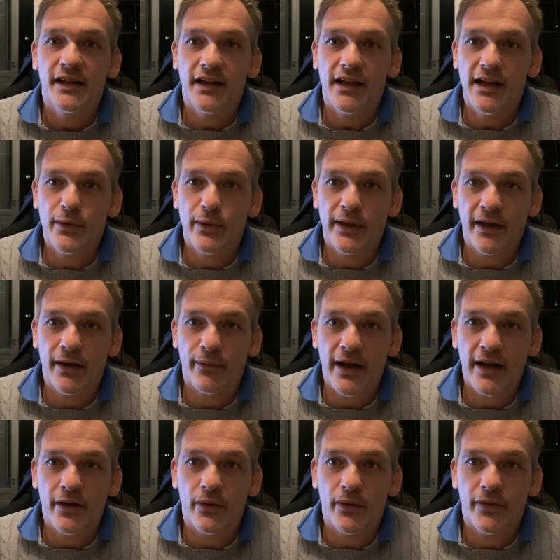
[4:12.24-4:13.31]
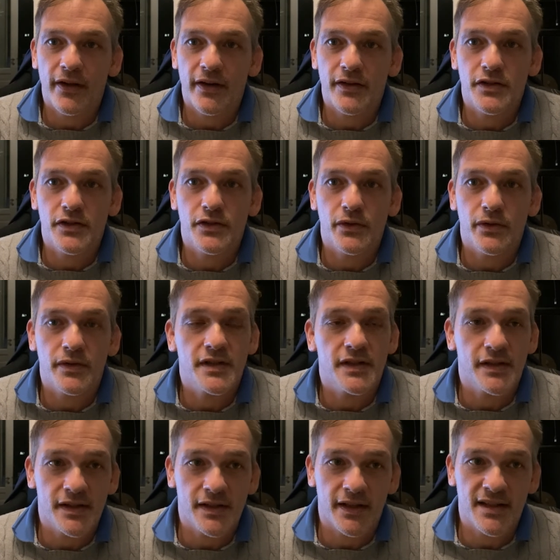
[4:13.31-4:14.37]
equaling a record that has stood
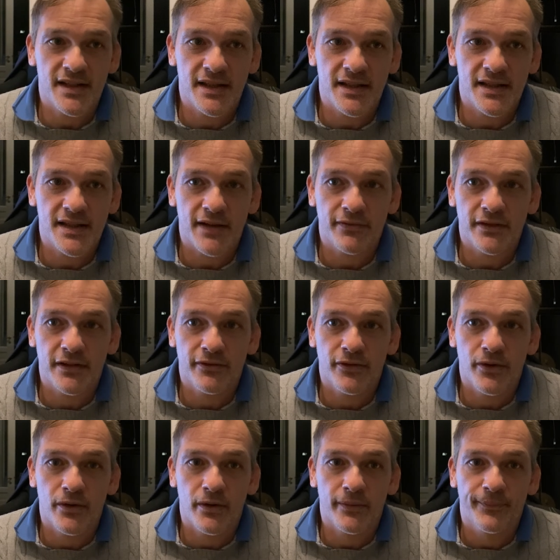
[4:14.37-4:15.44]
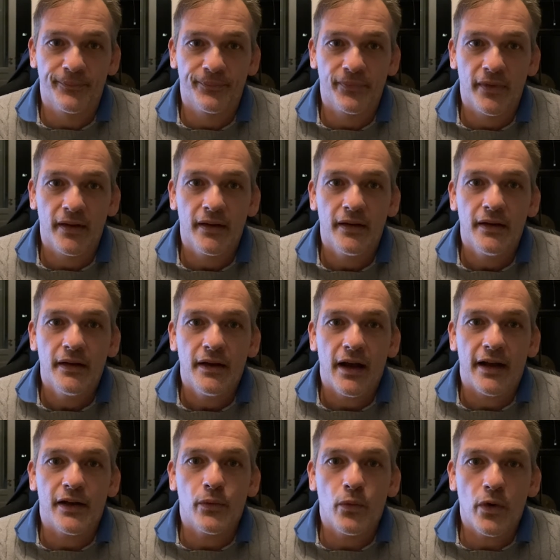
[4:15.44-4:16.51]
since 1974.
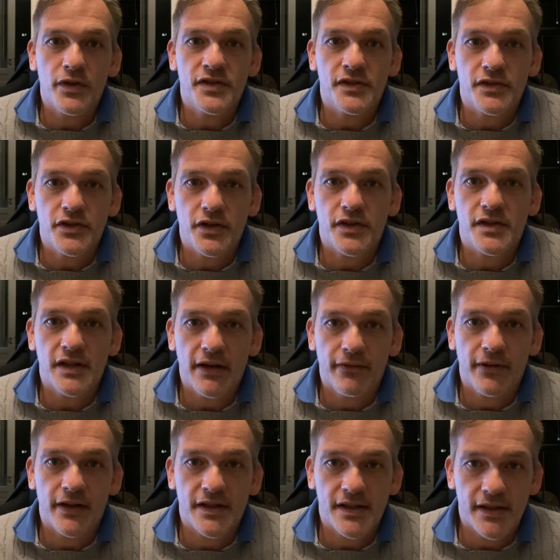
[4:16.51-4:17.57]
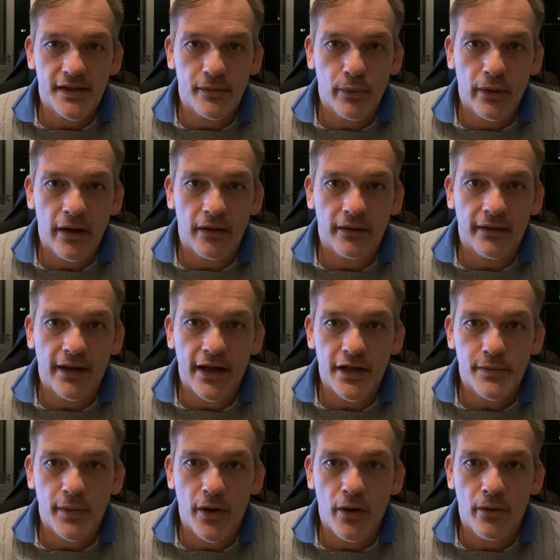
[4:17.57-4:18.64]
And it wasn't just Netflix that did well.
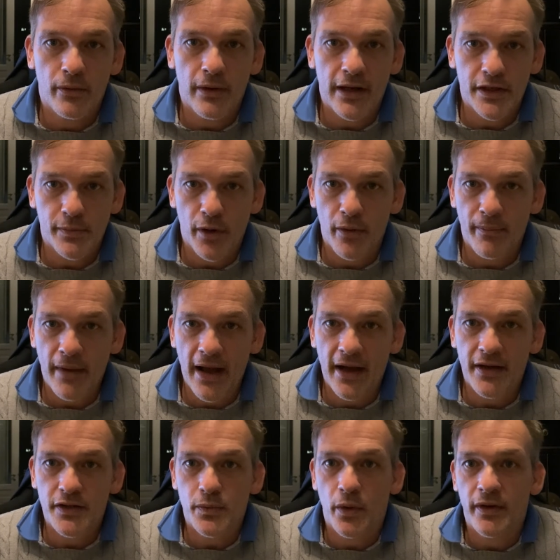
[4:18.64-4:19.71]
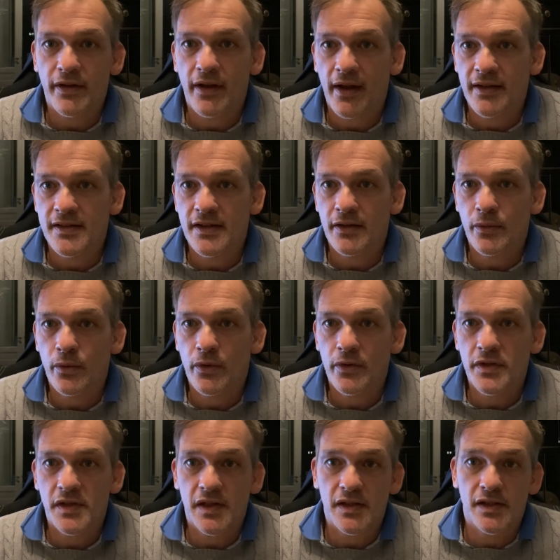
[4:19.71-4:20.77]
HBO Max won 19
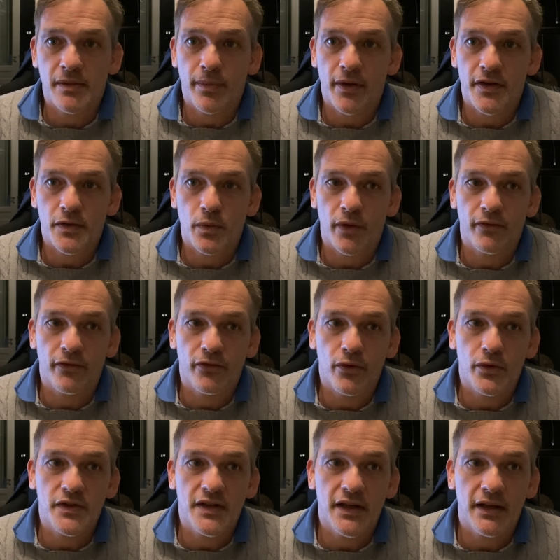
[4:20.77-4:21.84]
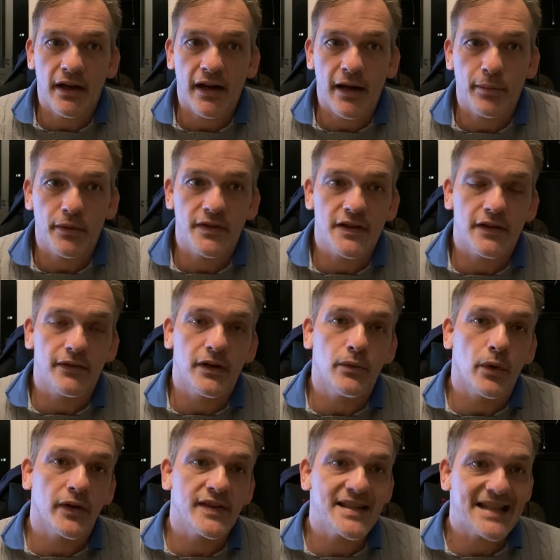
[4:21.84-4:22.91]
awards, Disney Plus won 14, and Apple TV
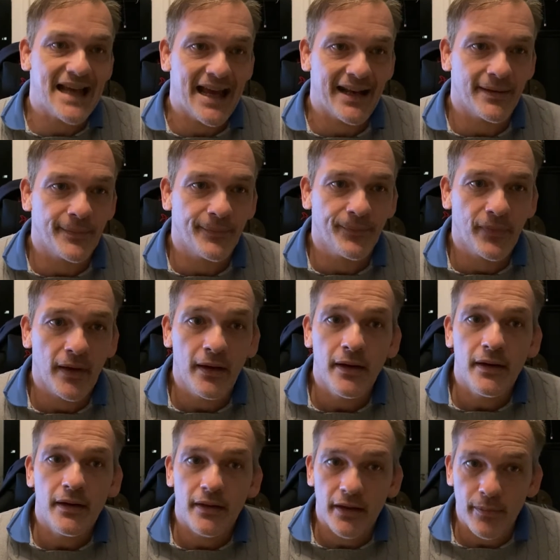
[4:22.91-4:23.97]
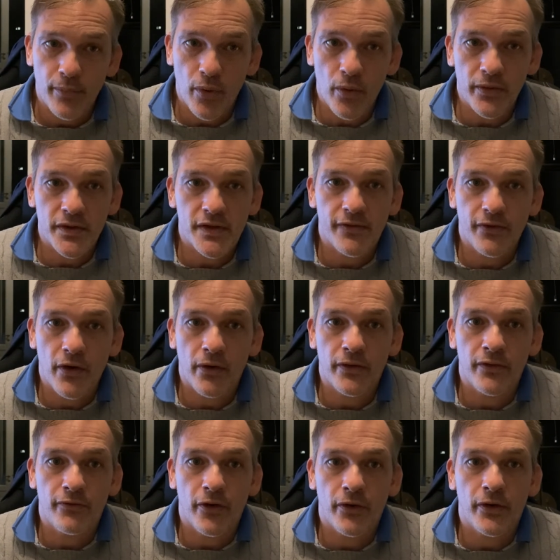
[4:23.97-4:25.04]
won 10. The importance of
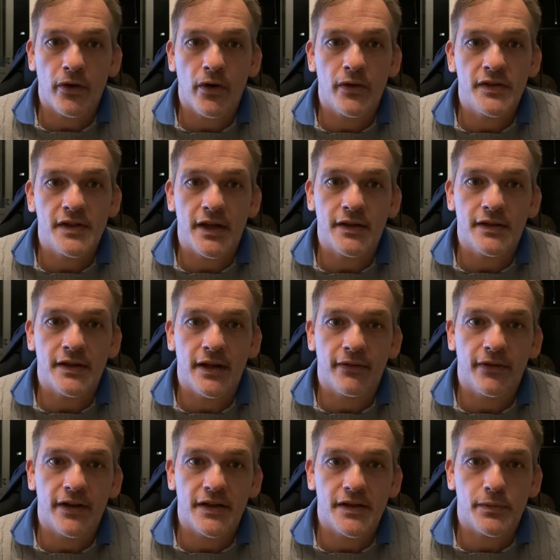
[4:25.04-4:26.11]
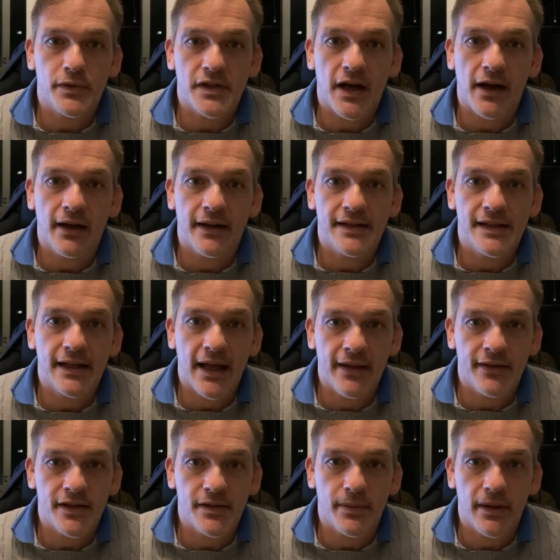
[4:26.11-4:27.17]
foreign content to Netflix was highlighted
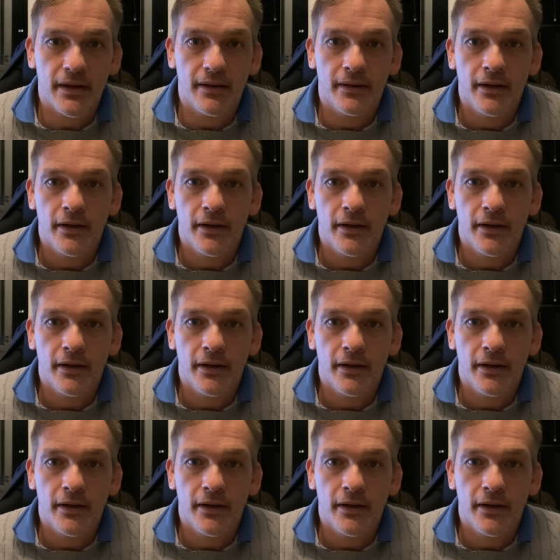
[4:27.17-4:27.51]
again this week